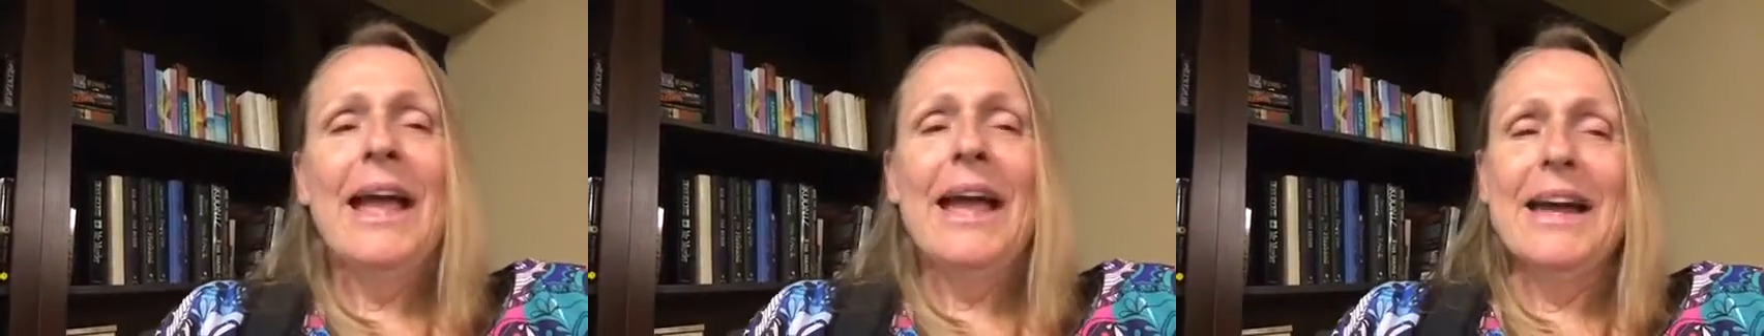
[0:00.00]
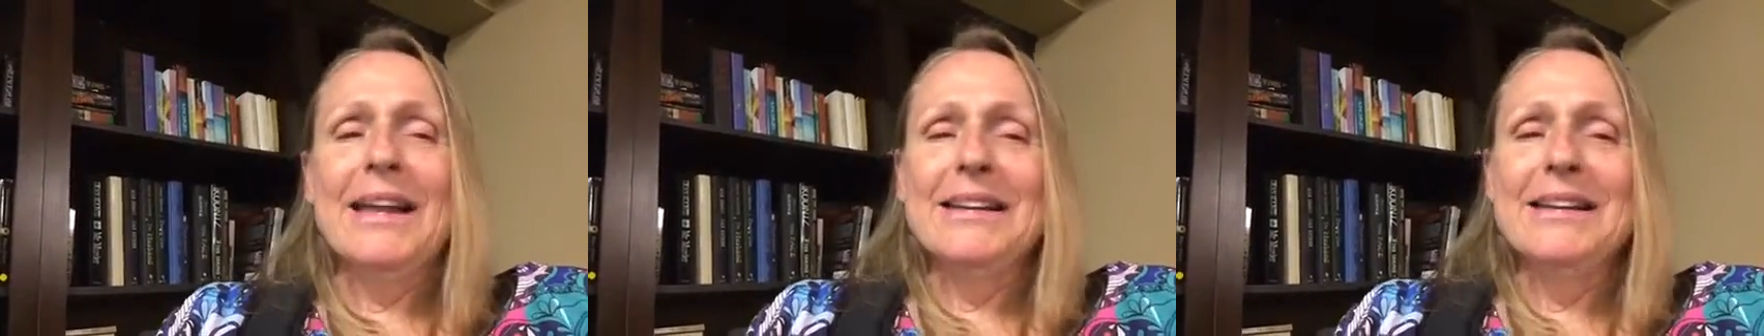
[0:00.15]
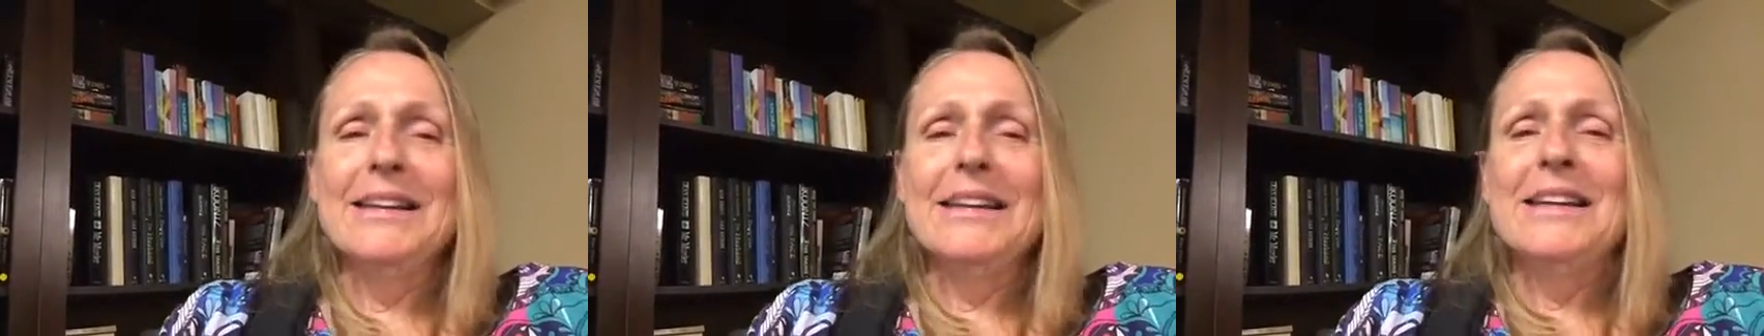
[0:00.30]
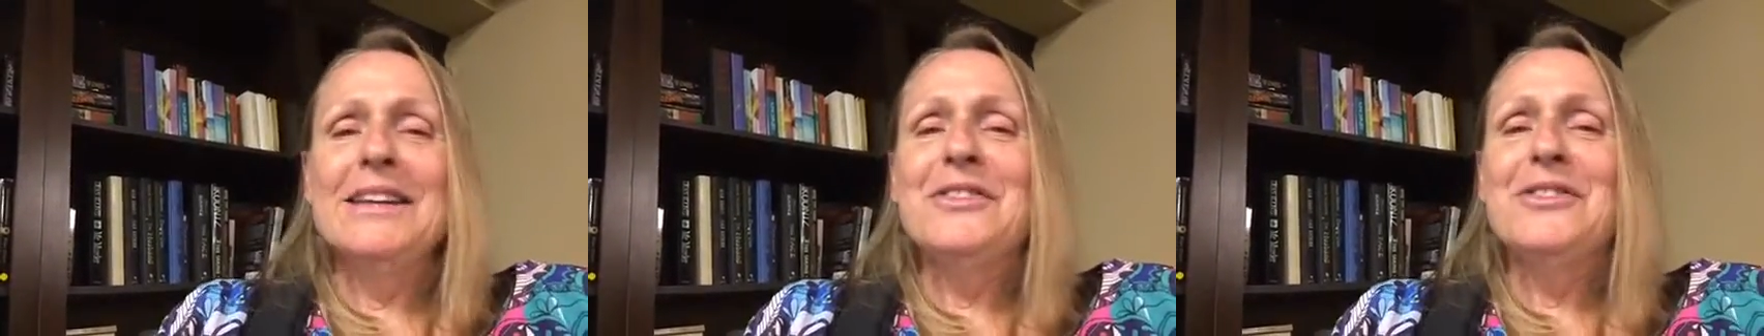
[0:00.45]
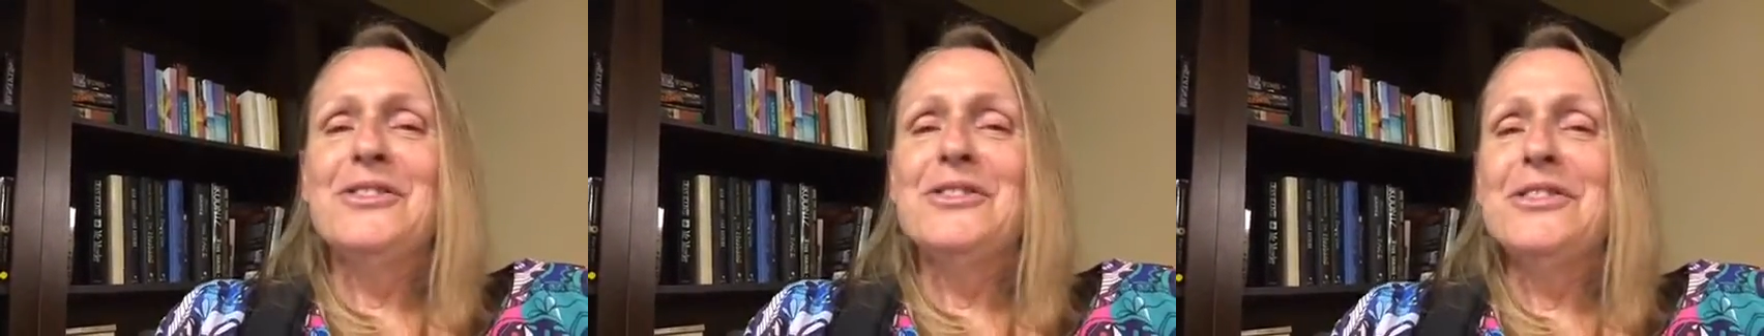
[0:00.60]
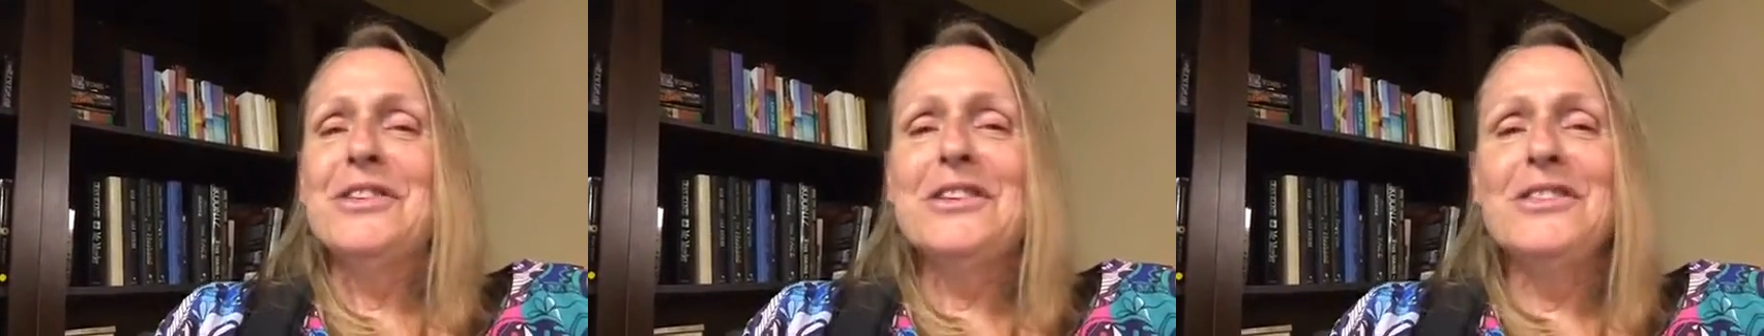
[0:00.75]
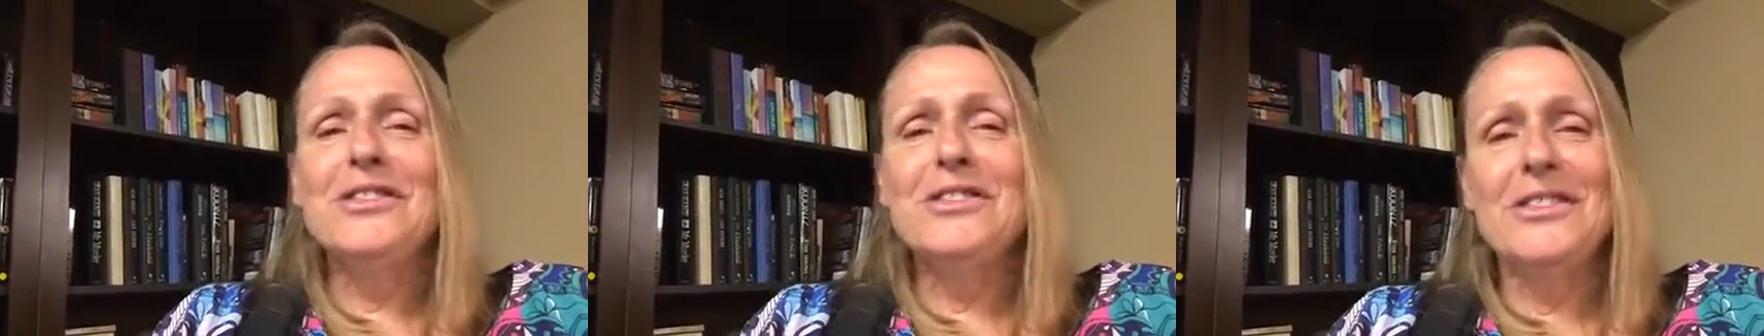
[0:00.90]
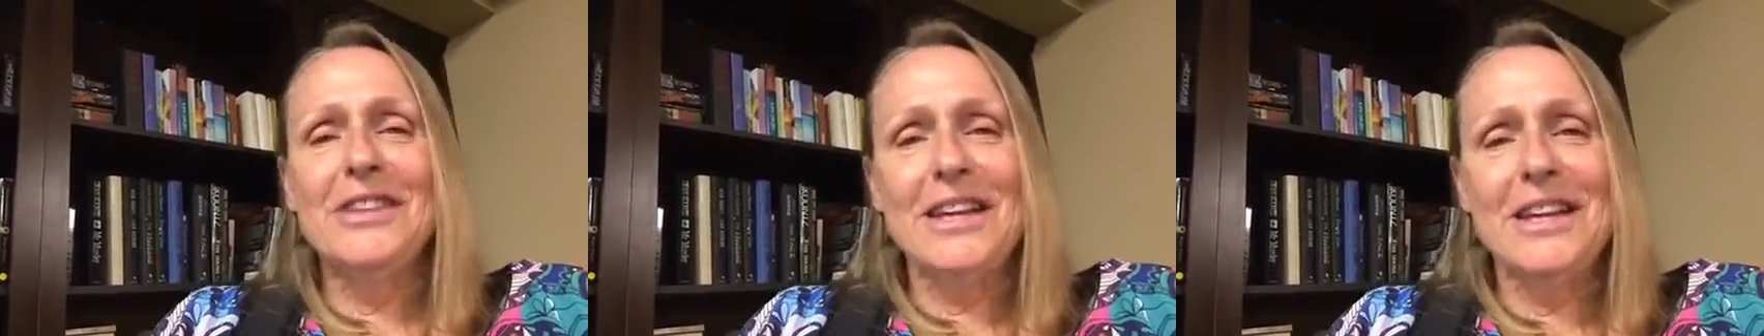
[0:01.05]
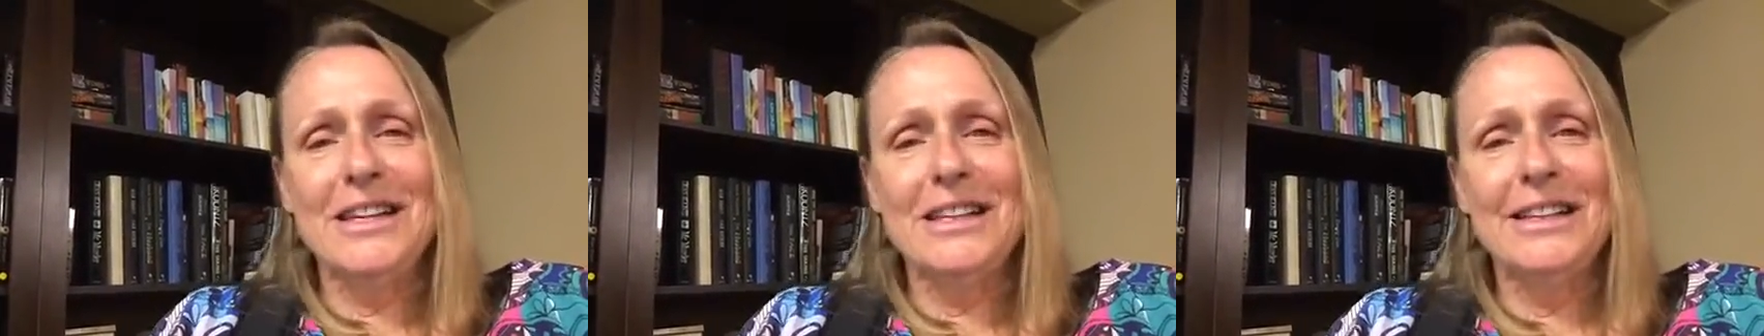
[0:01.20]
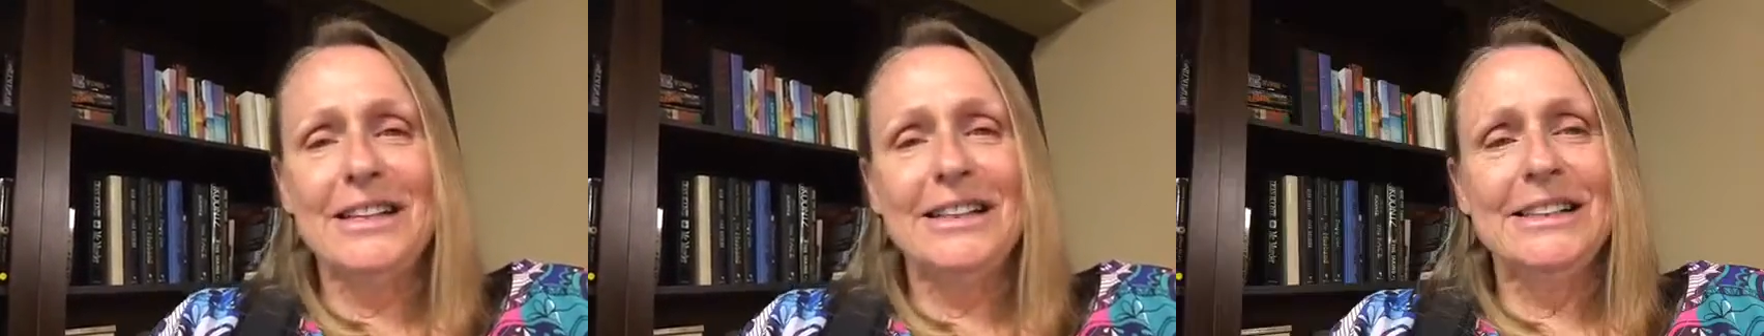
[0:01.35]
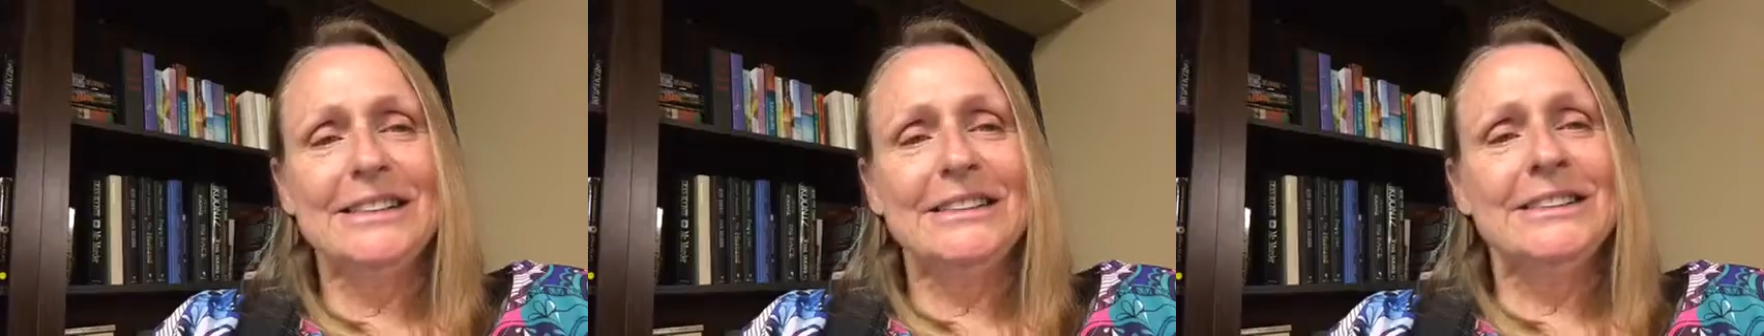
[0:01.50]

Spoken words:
And since then,